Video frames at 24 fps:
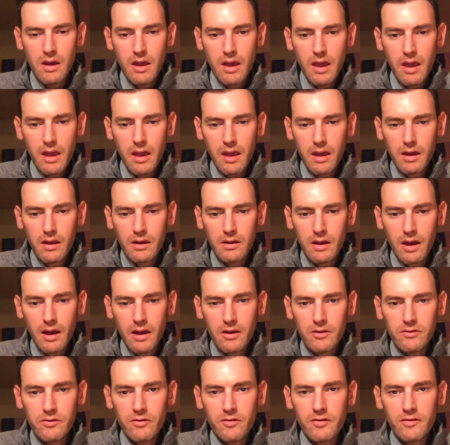I
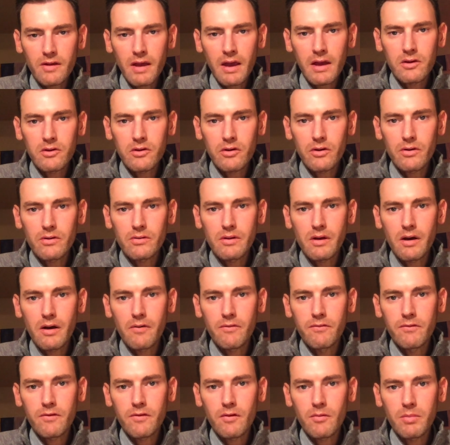understand her
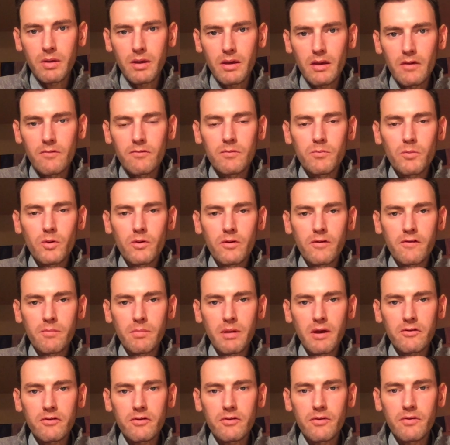love to be even more
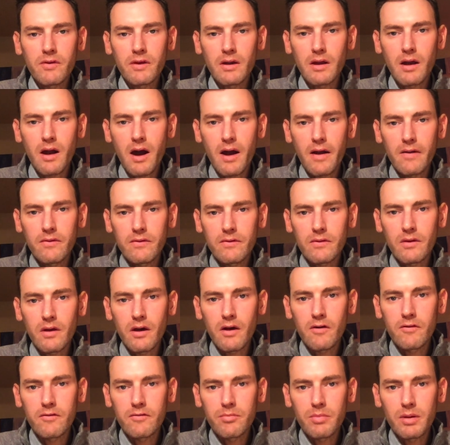special than God's
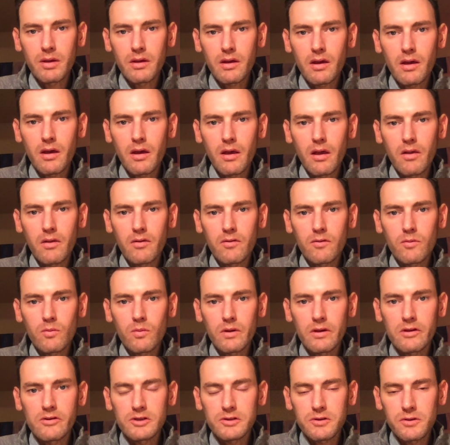love because
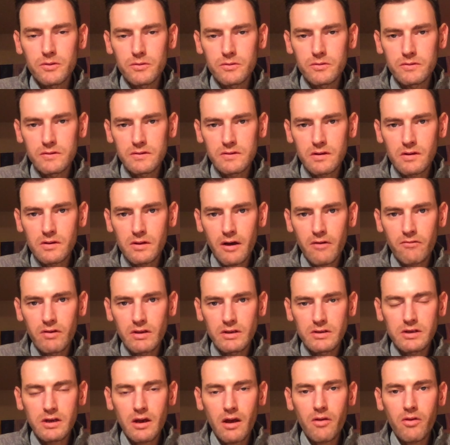we choose to love
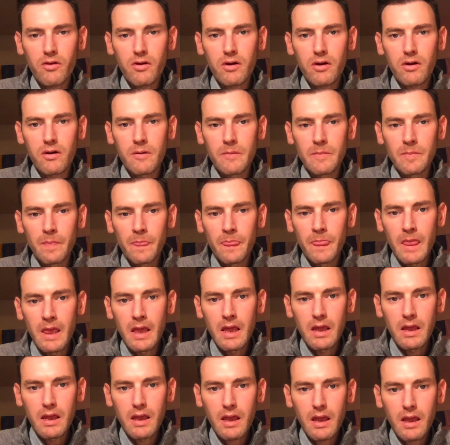each other,
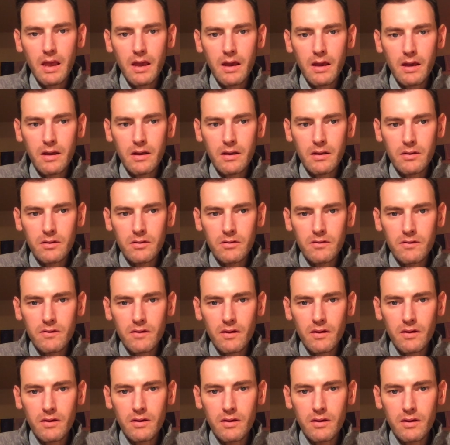and
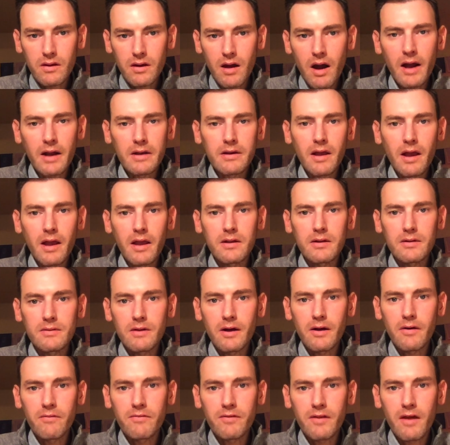God kind of
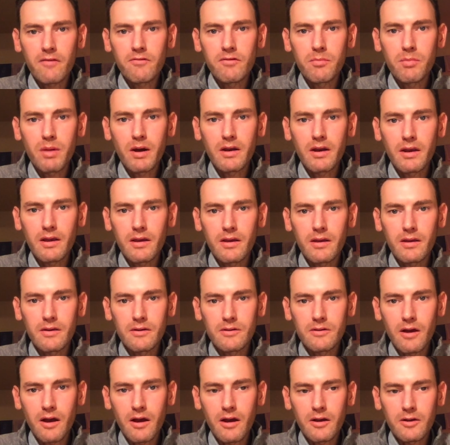loves everybody
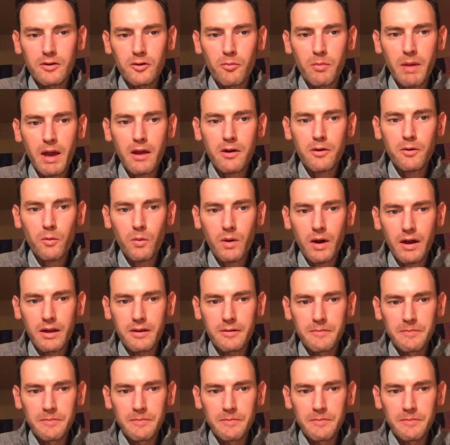no matter what.